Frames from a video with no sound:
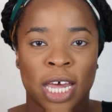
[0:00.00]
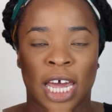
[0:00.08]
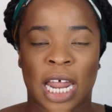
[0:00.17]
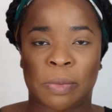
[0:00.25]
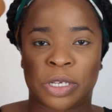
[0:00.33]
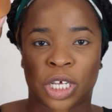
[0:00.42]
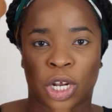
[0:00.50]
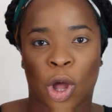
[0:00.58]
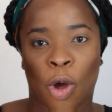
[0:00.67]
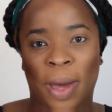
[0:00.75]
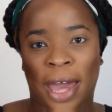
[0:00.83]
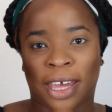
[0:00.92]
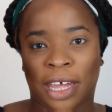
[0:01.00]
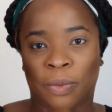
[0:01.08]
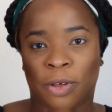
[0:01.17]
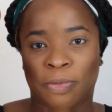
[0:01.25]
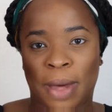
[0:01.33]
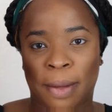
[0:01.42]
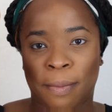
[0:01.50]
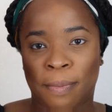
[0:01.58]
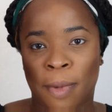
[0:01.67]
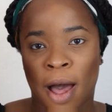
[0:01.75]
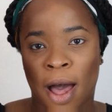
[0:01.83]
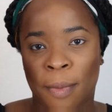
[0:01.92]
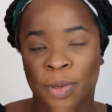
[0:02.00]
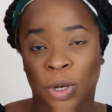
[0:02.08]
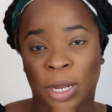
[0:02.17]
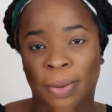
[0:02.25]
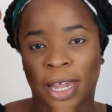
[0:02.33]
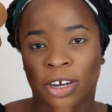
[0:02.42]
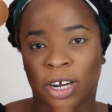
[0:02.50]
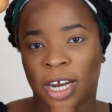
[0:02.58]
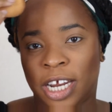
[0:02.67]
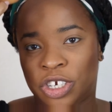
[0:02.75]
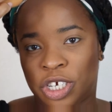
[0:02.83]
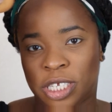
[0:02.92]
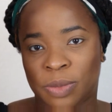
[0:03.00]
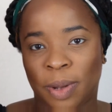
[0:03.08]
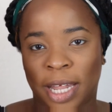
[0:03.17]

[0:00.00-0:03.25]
And I'm just going to go back in with my beauty blender and just